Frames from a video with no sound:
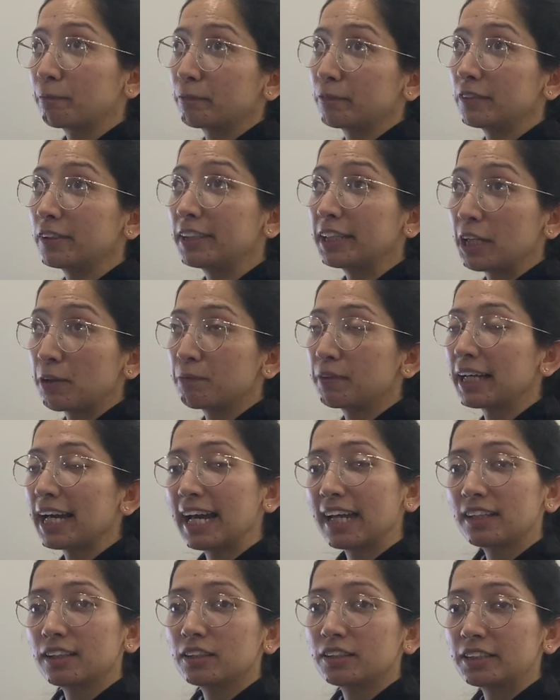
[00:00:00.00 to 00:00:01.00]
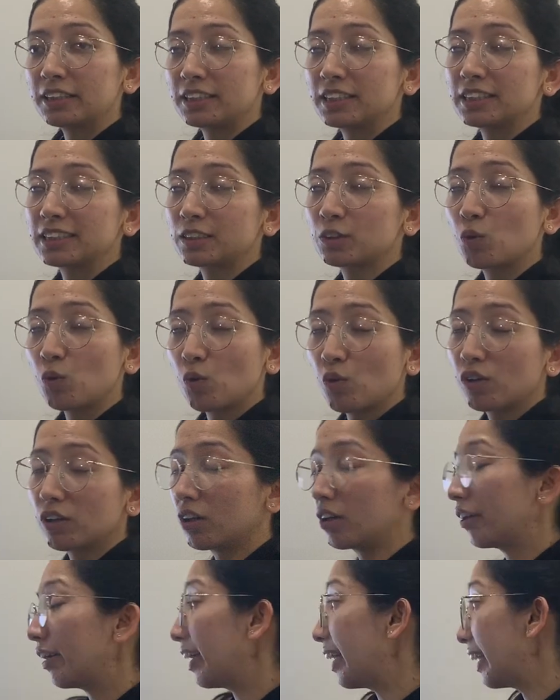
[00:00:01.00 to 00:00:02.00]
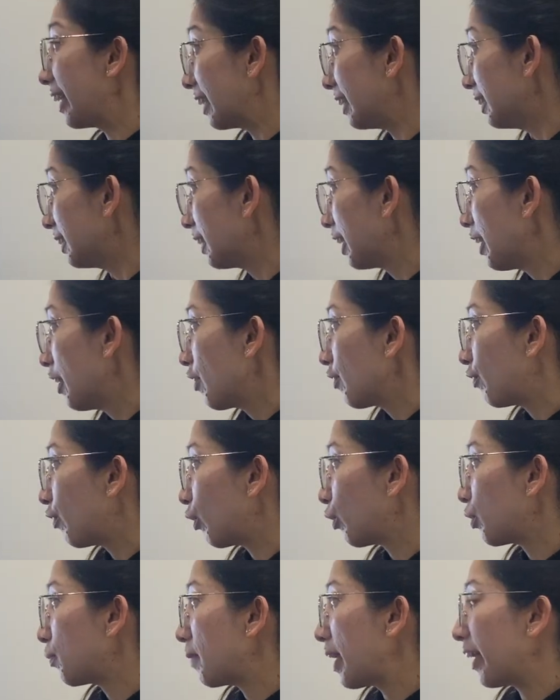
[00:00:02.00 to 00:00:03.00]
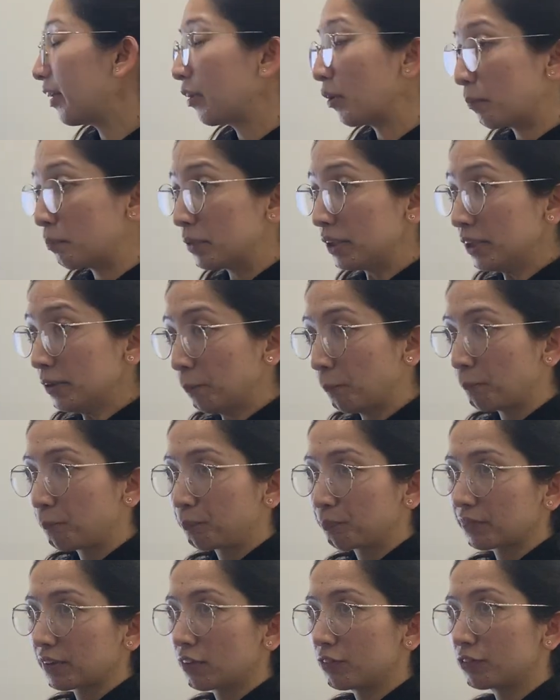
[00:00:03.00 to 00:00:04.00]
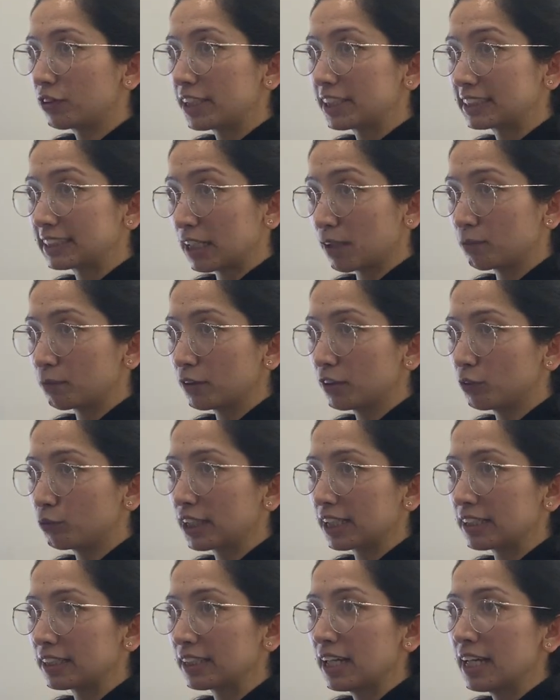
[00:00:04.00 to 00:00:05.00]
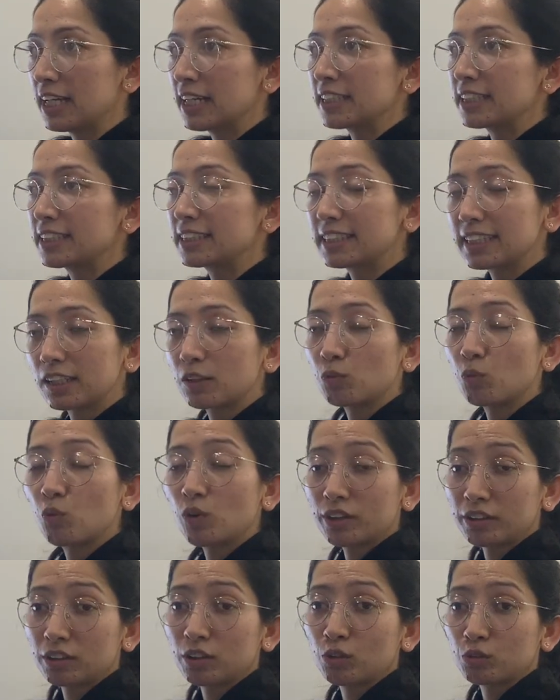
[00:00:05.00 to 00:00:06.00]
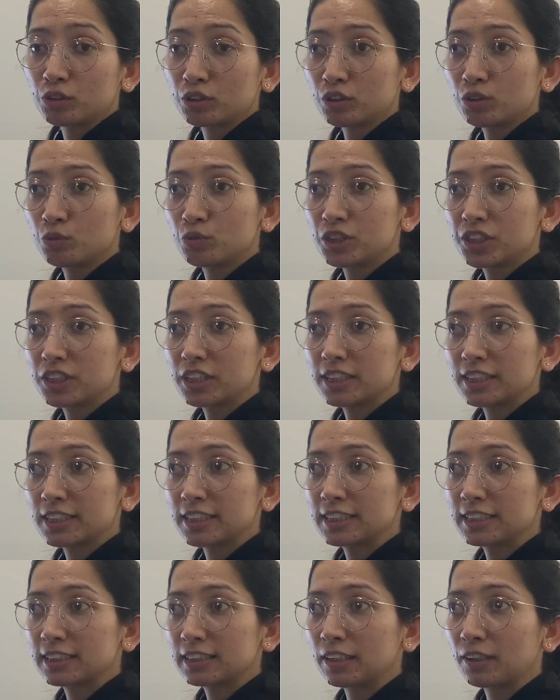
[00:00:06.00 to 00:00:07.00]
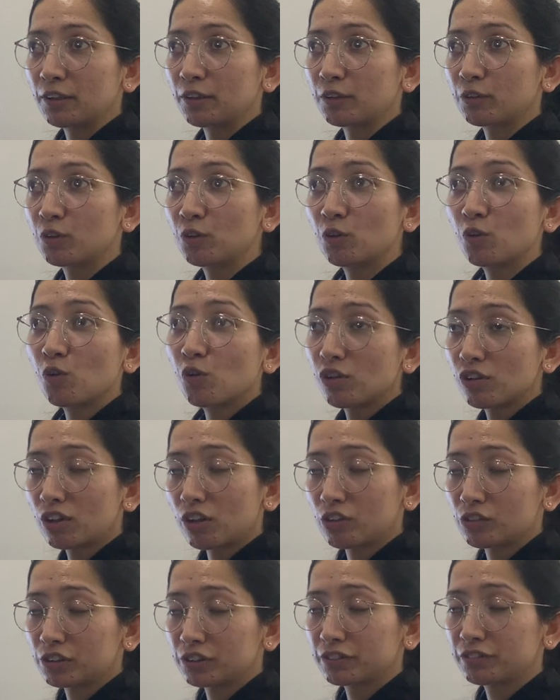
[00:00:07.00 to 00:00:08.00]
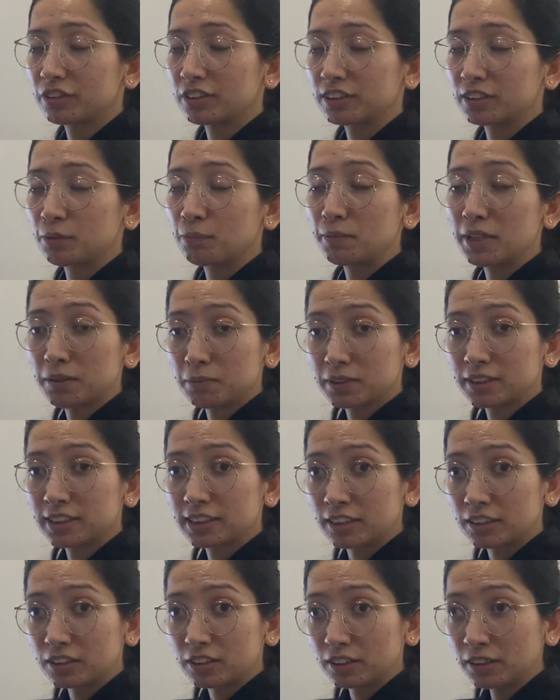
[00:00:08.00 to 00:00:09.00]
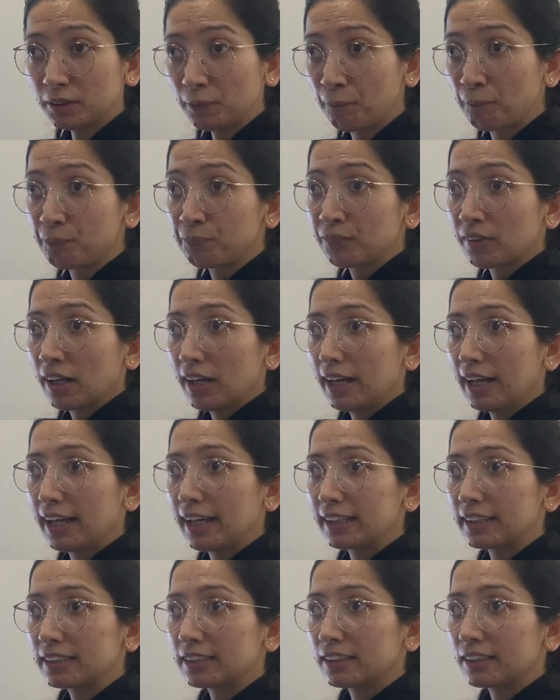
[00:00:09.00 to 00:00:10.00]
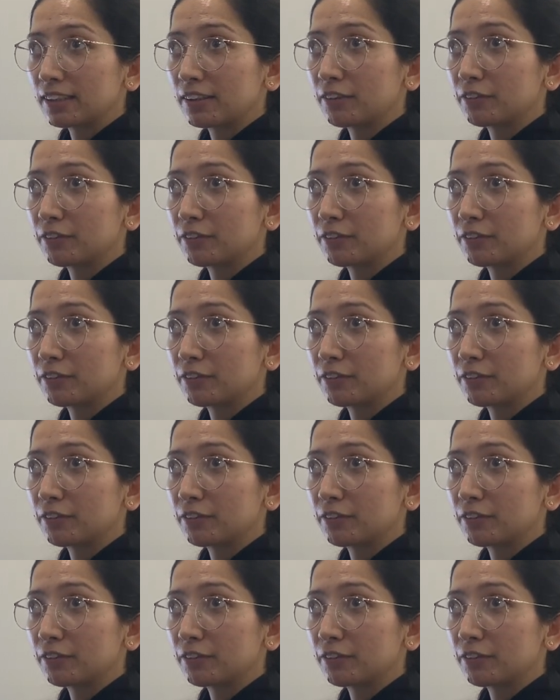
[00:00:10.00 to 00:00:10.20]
the naming, either it is core or is, followed by a number. For example, we can take one router, which is a core router for the Melbourne center, and